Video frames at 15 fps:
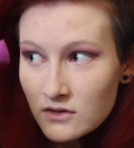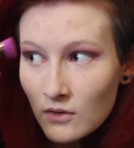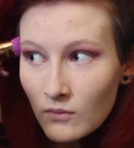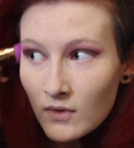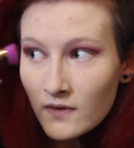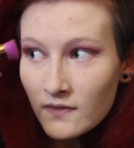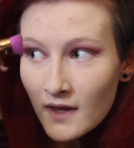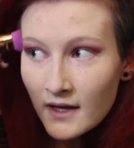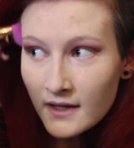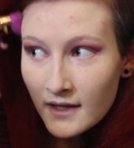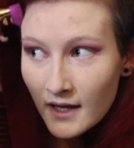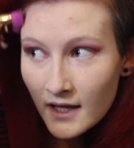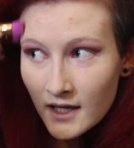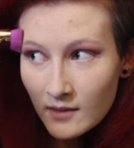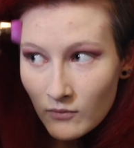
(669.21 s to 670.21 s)
the one that
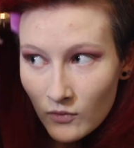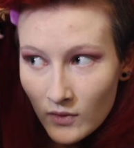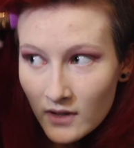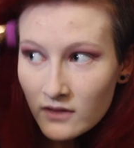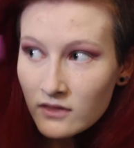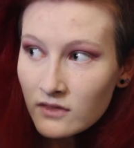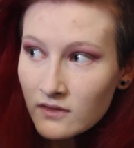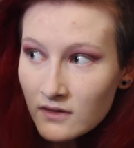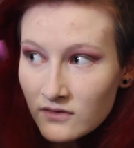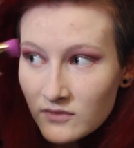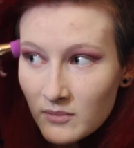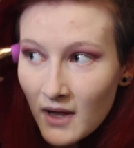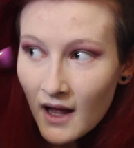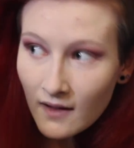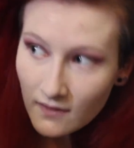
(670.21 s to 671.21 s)
came with
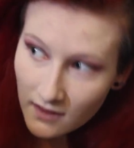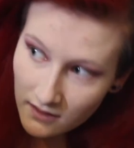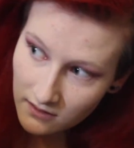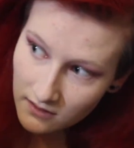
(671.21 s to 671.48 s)
this palette.